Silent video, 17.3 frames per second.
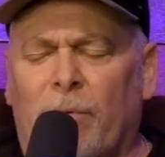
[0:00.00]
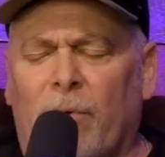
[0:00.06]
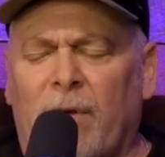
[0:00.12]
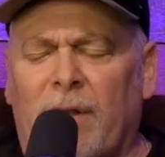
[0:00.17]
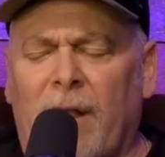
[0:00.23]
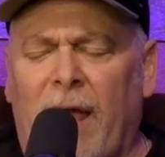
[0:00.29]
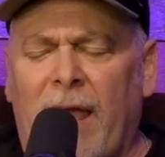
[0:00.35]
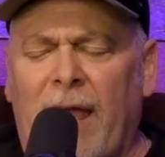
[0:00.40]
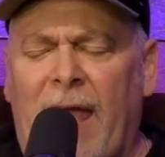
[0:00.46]

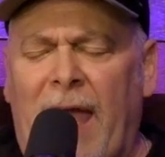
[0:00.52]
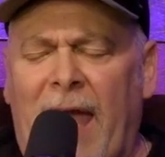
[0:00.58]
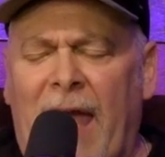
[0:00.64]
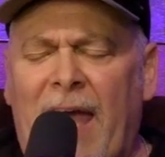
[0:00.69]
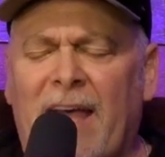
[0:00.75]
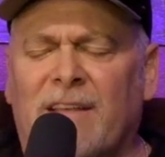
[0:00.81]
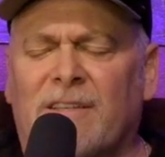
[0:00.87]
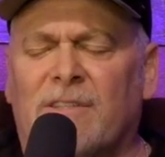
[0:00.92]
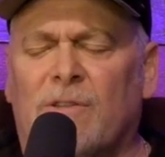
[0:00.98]
And I
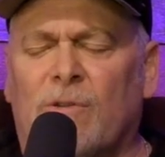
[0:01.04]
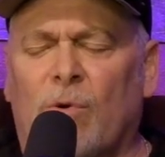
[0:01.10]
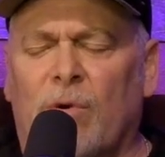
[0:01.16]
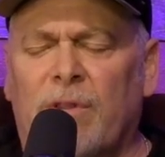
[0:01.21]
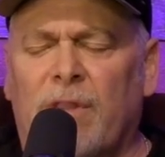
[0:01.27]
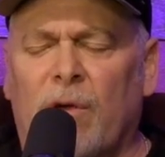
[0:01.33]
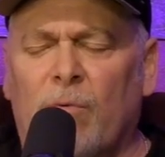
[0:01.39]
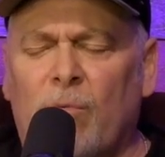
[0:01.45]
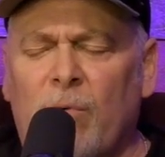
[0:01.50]
asked, Lord,
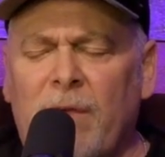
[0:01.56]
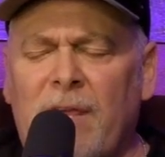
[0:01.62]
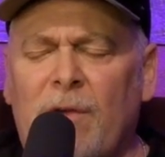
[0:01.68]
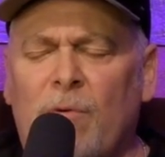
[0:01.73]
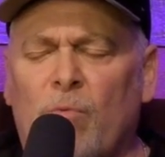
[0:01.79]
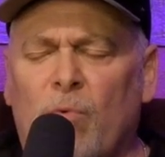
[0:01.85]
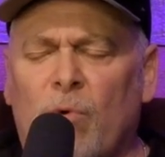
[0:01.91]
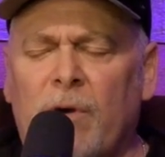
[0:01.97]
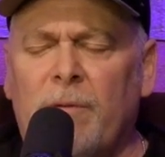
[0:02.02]
that we
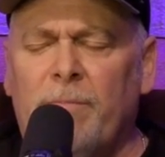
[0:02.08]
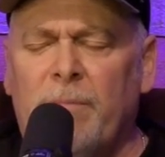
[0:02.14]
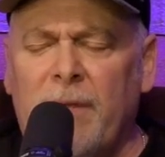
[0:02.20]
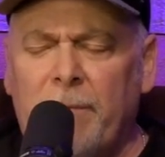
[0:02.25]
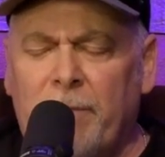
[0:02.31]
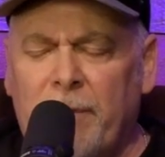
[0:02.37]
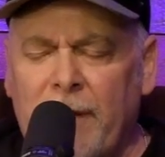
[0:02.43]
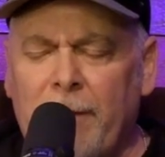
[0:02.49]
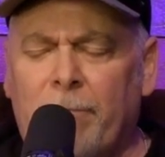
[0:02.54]
would be
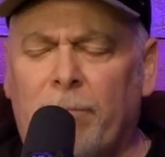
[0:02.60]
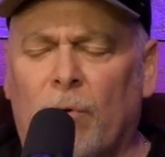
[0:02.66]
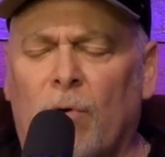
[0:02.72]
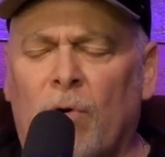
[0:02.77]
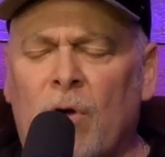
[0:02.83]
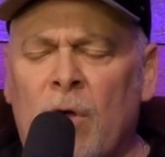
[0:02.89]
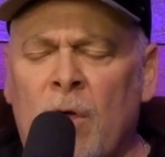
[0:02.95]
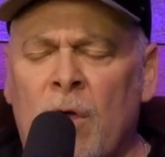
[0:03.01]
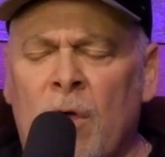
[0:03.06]
people
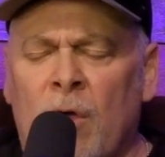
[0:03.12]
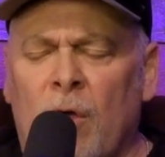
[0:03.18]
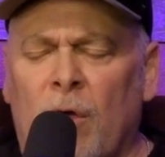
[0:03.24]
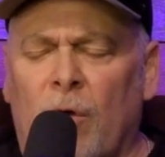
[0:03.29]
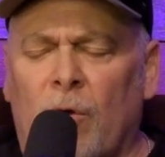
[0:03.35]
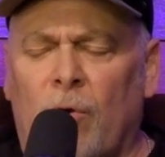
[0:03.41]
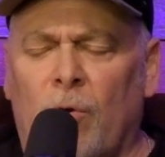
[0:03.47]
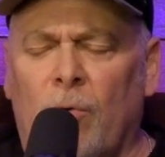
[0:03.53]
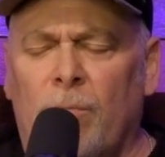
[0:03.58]

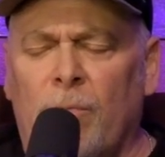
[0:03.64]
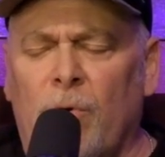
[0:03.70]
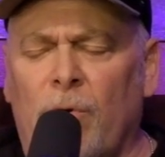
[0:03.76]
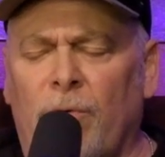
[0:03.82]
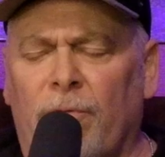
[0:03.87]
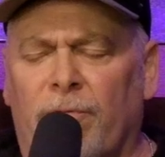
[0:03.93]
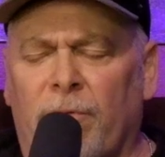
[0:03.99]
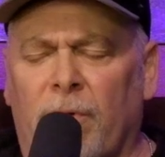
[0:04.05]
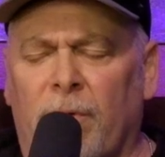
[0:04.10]
who
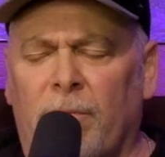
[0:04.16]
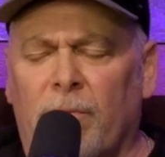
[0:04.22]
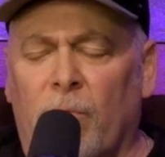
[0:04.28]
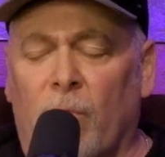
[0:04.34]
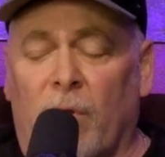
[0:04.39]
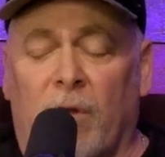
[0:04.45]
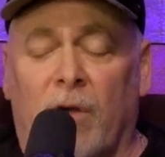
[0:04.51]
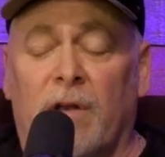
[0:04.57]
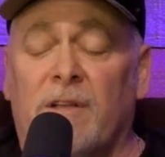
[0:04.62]
move from,
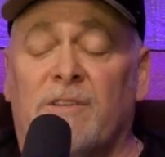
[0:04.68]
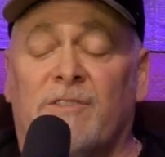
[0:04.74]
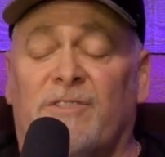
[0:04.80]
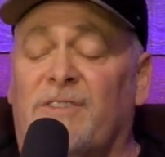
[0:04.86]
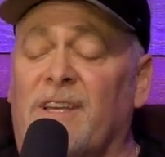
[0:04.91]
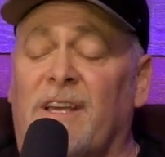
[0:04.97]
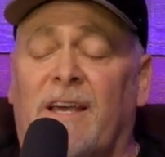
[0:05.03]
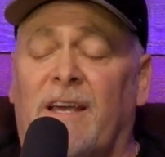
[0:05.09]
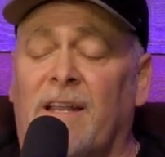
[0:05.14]
we're going to
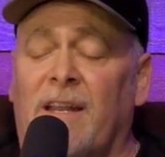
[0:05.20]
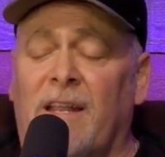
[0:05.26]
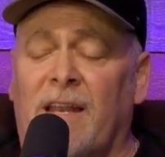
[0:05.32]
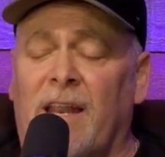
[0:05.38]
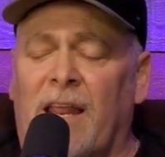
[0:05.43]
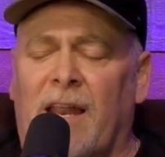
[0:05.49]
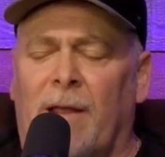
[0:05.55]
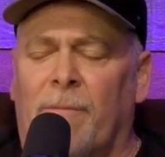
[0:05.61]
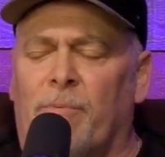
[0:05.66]
sin. And
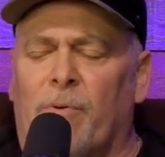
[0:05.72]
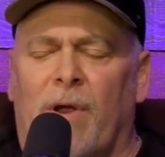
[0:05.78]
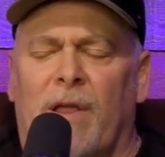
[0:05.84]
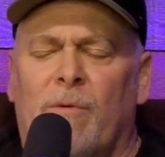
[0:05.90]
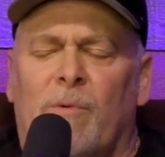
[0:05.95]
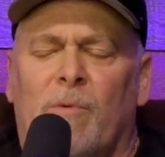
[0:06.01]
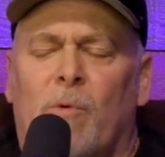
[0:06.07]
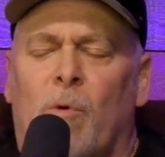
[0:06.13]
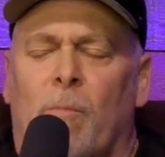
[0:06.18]
I pray
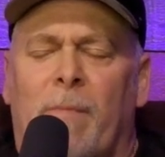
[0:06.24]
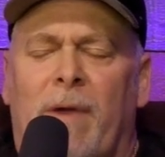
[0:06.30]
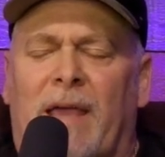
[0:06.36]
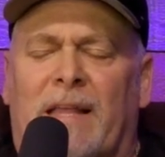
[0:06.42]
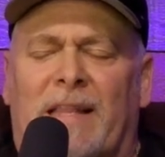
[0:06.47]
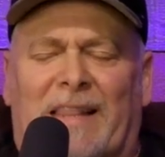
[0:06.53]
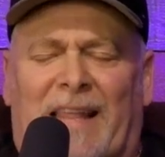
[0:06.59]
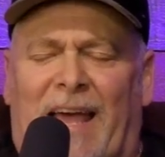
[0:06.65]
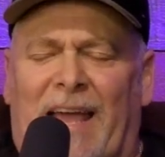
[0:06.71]
we won't make
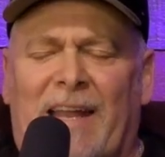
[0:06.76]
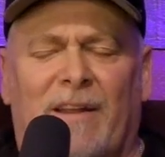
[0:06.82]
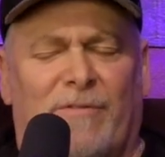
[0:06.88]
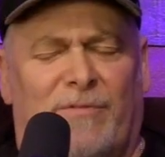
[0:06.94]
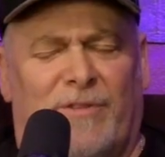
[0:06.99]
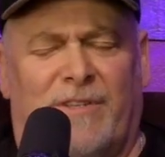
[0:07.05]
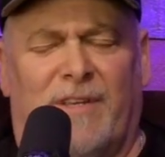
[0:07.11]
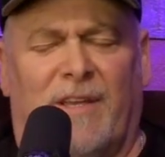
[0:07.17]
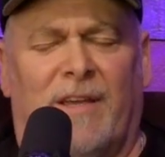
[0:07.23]
light of
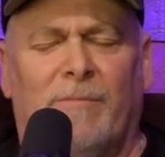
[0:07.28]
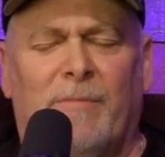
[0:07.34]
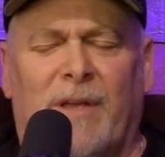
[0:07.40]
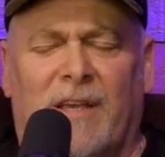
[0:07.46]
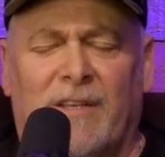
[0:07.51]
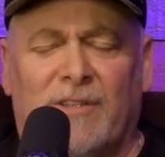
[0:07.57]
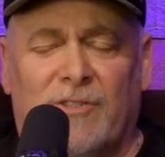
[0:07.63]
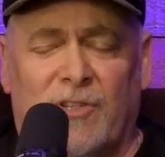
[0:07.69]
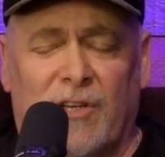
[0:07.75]
sin,
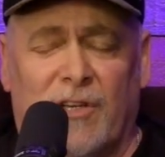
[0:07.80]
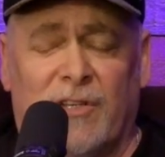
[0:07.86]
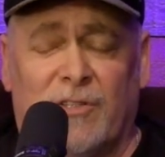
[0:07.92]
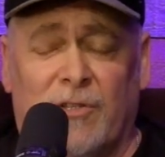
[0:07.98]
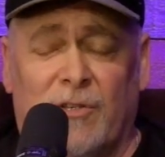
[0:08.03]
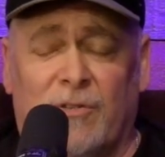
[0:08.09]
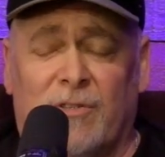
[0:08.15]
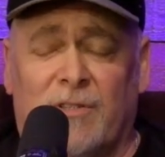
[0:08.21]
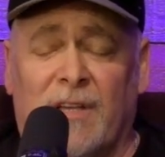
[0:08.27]
because Jesus,
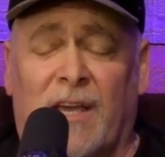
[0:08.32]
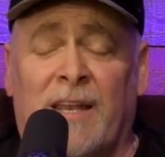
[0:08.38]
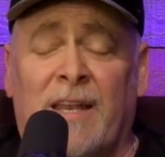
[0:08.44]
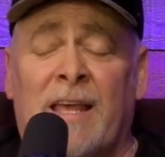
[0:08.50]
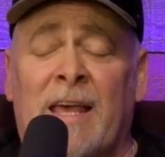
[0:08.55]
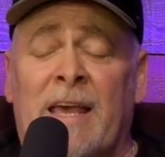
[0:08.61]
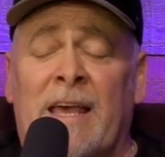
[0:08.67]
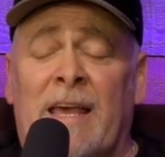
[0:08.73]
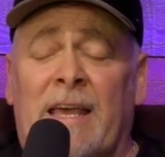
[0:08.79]
you said,
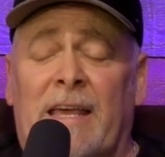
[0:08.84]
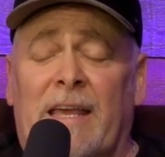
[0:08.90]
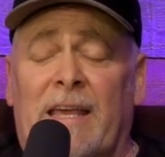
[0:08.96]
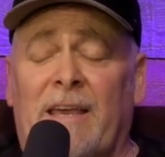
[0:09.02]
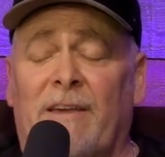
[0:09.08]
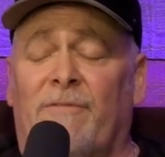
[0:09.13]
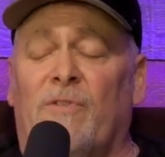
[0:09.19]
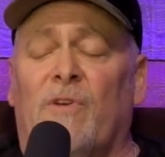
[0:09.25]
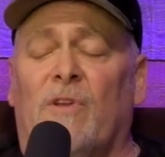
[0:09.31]

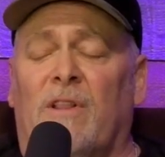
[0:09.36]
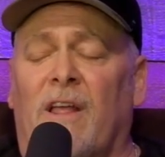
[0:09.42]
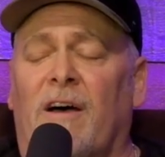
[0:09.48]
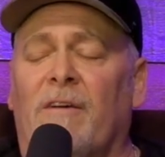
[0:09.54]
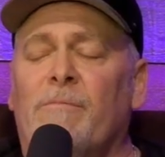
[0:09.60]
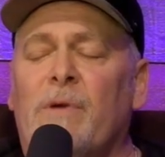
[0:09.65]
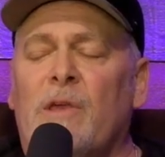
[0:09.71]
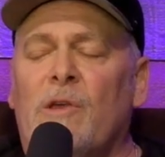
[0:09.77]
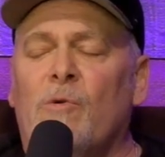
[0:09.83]
if you
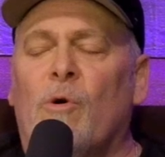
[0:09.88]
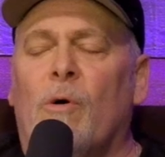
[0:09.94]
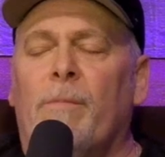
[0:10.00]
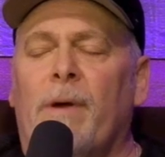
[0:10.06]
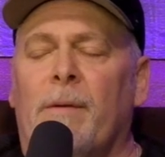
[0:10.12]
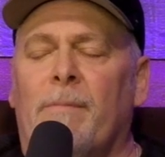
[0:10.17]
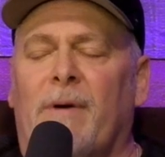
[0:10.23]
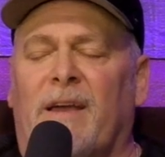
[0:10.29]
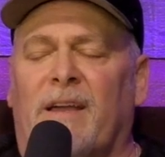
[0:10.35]
love me, you obey
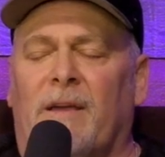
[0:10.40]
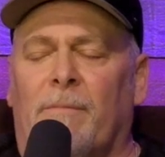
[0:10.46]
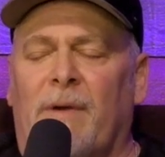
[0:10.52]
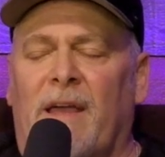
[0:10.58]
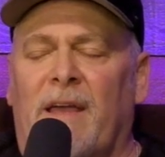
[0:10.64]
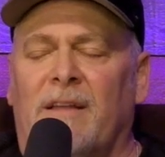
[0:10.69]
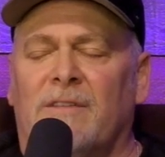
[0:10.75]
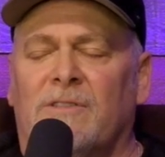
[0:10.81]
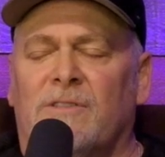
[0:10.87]
my
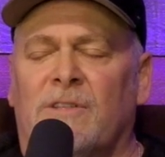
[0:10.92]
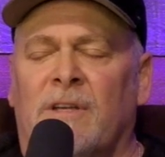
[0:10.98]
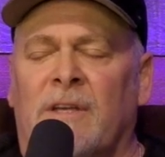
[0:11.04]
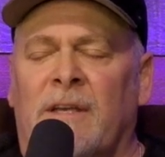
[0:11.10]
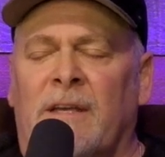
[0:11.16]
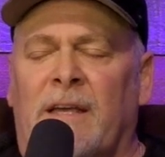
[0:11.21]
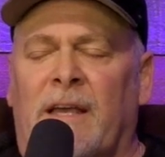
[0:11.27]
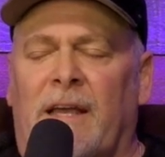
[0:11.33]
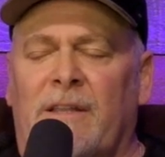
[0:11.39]
commands.
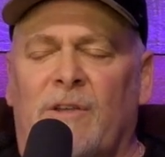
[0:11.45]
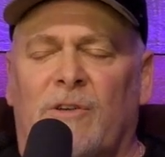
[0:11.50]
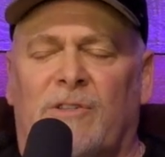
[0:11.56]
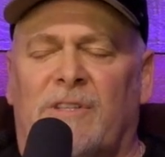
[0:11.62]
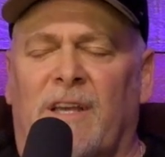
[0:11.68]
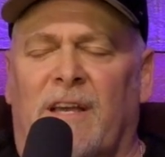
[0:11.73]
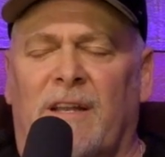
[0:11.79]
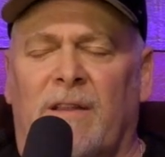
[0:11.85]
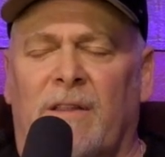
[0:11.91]
And you
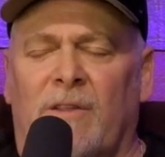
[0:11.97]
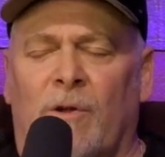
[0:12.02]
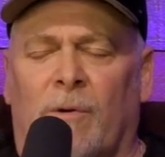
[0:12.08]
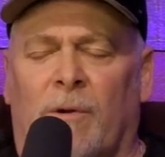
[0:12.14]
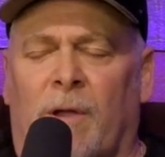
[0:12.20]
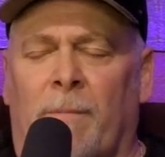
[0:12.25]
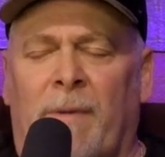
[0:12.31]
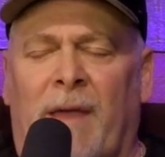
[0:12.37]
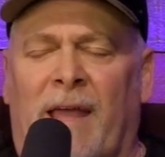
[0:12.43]
said your
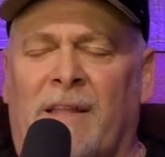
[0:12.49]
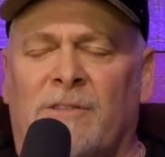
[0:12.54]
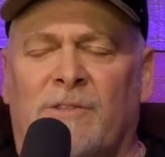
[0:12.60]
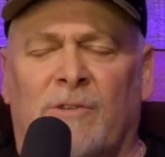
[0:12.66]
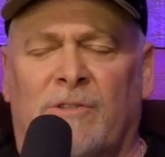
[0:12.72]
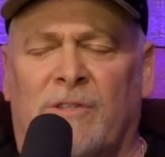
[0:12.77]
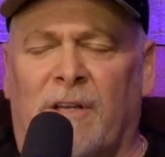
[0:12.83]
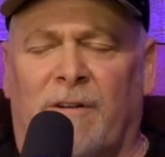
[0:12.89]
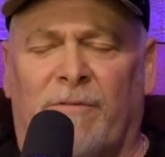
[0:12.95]
commands, you
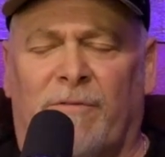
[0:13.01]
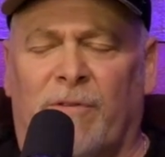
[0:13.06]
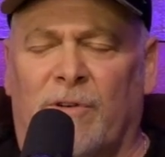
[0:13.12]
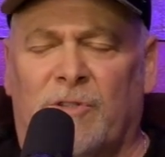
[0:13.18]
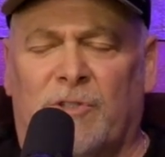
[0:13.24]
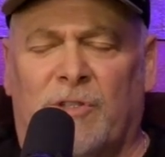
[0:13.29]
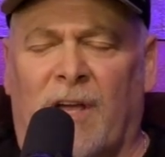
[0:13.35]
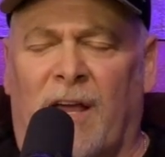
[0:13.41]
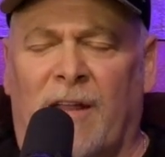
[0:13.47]
said in 1
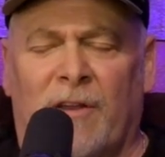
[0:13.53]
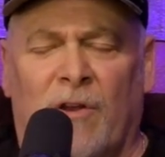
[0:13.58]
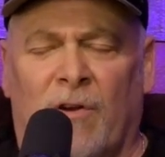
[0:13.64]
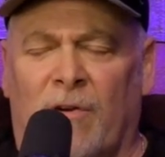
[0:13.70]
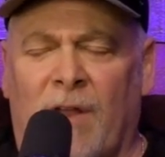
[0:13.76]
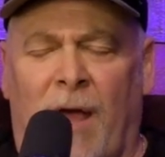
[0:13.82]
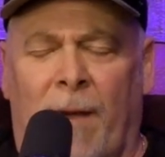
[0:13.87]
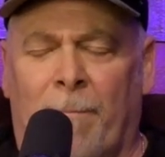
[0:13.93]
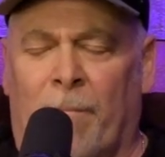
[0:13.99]
John, you're
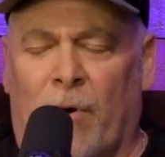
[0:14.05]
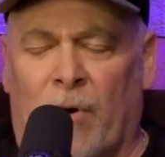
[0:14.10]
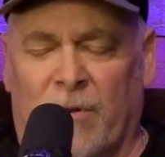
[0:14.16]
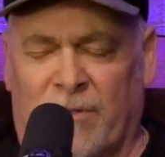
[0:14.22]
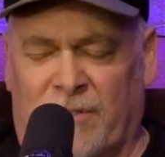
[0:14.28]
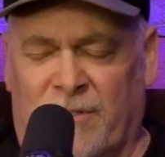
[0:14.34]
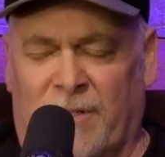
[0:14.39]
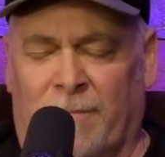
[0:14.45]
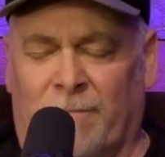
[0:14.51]
not
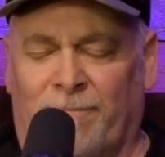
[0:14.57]
burdensome.